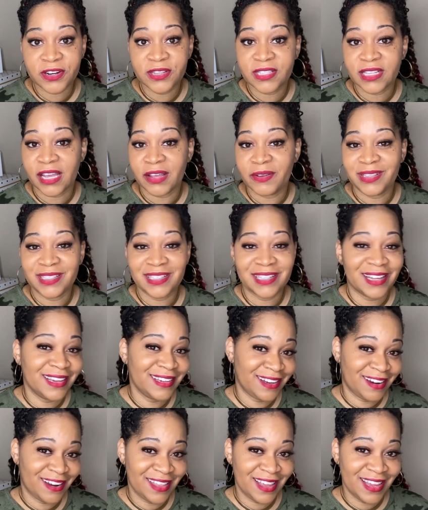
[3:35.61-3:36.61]
I was like, are
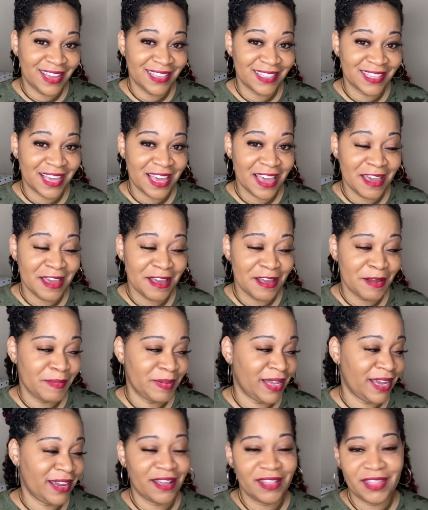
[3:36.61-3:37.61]
they a scam? Like,
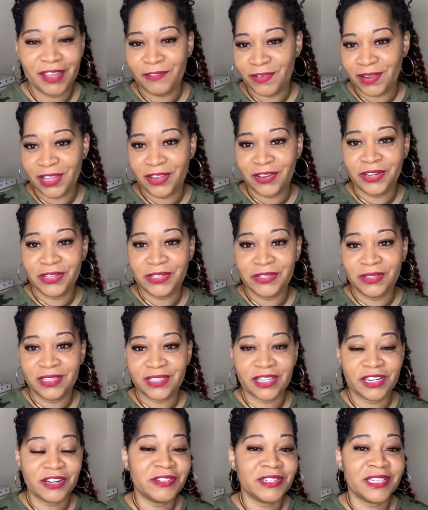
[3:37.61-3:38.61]
are they really gonna do this? They're
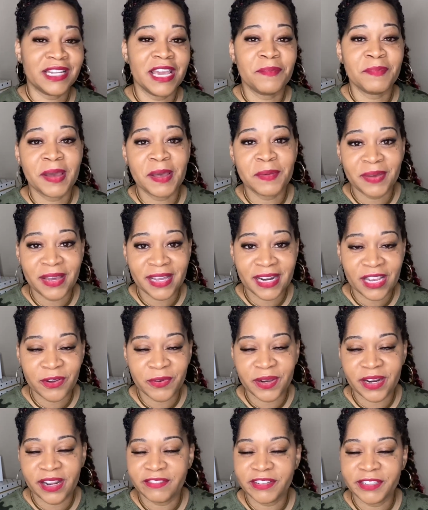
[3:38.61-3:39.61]
gonna take my money or
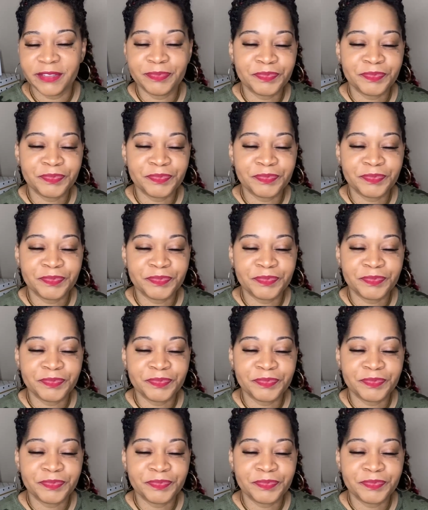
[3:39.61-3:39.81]
whatever.